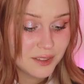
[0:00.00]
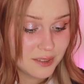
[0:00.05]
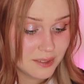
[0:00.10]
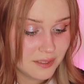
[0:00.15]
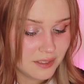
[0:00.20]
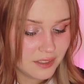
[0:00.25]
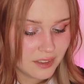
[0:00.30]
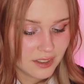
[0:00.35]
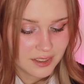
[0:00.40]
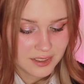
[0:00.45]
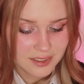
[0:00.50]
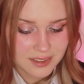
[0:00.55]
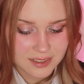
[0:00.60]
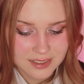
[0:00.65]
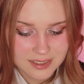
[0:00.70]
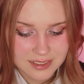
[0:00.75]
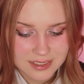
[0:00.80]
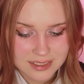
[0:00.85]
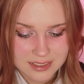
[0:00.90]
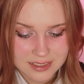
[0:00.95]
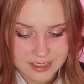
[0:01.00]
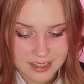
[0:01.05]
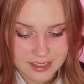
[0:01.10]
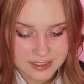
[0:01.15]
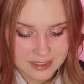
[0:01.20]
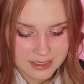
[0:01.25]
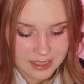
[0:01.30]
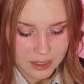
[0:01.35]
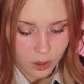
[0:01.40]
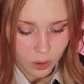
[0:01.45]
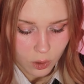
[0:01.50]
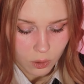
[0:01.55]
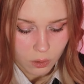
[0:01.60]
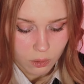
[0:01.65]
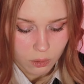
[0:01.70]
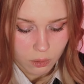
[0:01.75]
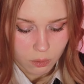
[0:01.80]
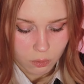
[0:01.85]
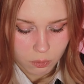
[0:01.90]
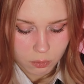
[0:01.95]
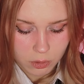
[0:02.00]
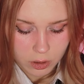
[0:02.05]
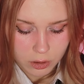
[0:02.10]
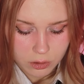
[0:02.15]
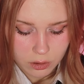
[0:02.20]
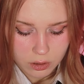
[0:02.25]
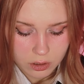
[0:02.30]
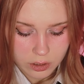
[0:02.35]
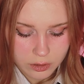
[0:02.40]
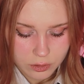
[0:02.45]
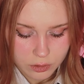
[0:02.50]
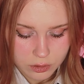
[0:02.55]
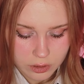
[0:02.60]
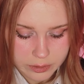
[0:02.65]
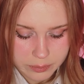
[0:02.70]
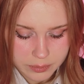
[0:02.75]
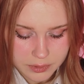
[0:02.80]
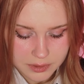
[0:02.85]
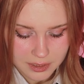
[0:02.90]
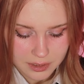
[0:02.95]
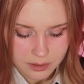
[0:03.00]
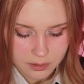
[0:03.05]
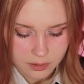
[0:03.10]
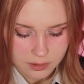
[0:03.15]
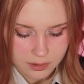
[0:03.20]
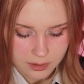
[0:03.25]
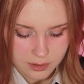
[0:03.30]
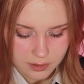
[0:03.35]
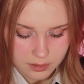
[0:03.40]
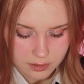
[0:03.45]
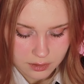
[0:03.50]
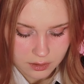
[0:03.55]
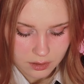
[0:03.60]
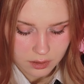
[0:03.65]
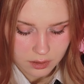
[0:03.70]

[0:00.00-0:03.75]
don't think this has... Oh my god, I got lipstick on it.